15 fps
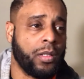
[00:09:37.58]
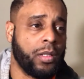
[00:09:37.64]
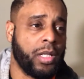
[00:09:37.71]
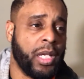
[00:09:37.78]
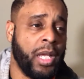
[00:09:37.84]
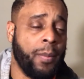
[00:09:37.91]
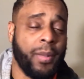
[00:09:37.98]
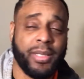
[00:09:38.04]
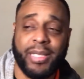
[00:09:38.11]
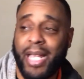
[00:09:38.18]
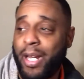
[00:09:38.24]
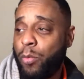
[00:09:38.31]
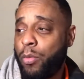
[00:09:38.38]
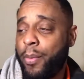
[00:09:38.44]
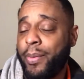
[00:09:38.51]
He must got
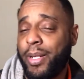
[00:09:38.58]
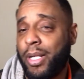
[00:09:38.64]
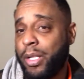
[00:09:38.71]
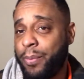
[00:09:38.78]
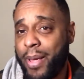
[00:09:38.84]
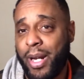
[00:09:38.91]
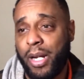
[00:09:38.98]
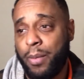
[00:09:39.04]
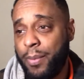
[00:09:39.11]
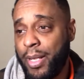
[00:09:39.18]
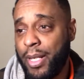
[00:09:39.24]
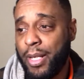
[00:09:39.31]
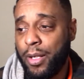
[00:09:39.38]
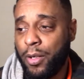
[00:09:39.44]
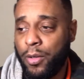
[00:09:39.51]
a woman that look better than
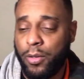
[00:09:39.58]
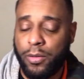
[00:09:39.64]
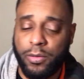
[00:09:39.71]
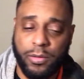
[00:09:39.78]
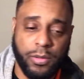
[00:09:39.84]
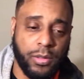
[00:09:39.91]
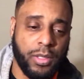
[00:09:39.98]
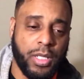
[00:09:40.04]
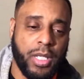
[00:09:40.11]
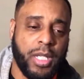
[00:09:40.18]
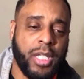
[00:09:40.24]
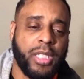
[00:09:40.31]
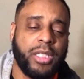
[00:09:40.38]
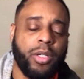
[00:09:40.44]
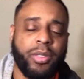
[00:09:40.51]
me.
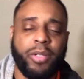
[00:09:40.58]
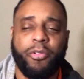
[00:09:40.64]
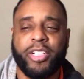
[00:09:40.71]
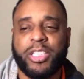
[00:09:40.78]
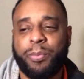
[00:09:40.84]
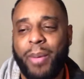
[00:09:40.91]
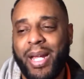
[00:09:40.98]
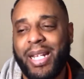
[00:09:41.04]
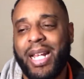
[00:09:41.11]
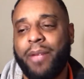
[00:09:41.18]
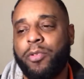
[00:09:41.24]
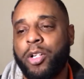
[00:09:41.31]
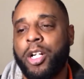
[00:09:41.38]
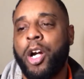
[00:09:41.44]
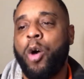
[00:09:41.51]
So the respect
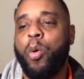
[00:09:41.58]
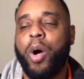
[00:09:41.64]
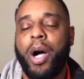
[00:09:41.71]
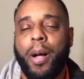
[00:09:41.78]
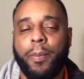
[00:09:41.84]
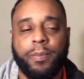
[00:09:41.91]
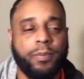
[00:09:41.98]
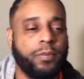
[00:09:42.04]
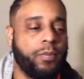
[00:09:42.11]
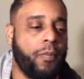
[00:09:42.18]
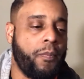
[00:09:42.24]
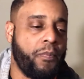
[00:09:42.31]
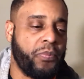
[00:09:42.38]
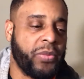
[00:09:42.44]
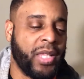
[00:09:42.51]
level go up
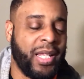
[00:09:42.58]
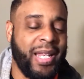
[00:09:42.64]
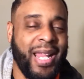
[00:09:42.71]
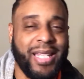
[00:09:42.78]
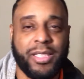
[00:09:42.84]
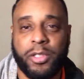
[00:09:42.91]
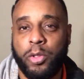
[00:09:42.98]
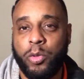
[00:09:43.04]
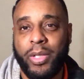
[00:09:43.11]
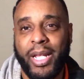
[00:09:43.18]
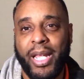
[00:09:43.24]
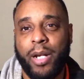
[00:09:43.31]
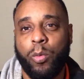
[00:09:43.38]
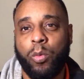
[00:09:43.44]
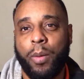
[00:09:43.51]
the less you need
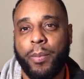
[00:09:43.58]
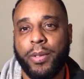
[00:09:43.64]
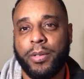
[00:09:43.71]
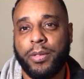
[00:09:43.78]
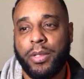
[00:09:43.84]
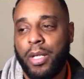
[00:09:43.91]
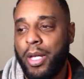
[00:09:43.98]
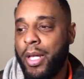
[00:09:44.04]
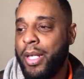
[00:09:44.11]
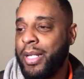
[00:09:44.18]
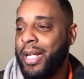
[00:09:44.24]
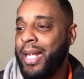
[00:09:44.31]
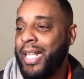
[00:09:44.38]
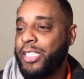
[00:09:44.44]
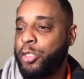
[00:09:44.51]
a woman. The
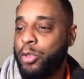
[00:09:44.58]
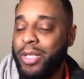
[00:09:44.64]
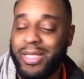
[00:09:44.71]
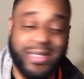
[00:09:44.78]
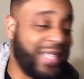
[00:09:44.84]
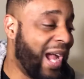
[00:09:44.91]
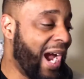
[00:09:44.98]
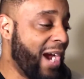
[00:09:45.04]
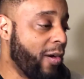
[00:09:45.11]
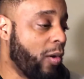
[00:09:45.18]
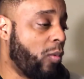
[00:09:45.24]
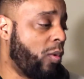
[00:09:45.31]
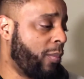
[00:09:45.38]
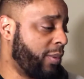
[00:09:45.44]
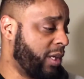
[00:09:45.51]
less you desire a
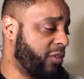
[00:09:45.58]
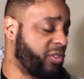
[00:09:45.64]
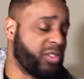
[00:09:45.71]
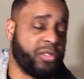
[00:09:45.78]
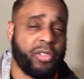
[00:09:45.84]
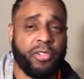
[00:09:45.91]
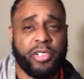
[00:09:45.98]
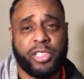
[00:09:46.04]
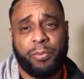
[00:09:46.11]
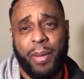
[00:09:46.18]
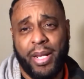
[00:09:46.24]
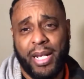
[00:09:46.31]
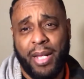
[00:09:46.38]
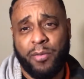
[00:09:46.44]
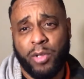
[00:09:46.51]
woman, the
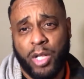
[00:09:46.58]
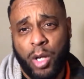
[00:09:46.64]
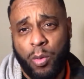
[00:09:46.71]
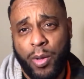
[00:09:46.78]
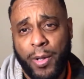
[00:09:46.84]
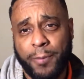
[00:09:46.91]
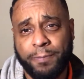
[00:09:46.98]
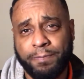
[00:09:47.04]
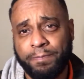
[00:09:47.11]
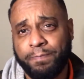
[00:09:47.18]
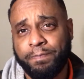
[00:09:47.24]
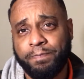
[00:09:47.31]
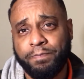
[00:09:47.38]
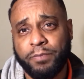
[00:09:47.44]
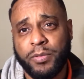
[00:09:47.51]
respect level go up.
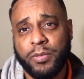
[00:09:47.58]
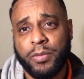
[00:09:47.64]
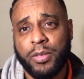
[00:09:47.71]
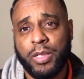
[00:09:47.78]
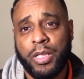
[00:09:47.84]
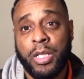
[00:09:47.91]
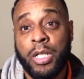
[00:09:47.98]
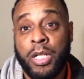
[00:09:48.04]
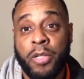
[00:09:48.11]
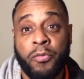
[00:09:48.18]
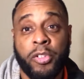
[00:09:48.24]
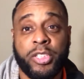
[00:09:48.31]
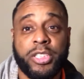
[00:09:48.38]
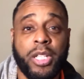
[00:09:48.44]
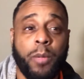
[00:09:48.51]

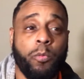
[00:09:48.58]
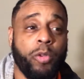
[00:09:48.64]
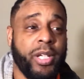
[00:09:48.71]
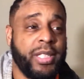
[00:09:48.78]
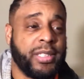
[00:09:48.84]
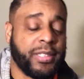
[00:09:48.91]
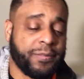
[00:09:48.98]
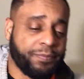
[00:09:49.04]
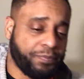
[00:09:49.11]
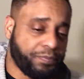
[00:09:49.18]
For some reason.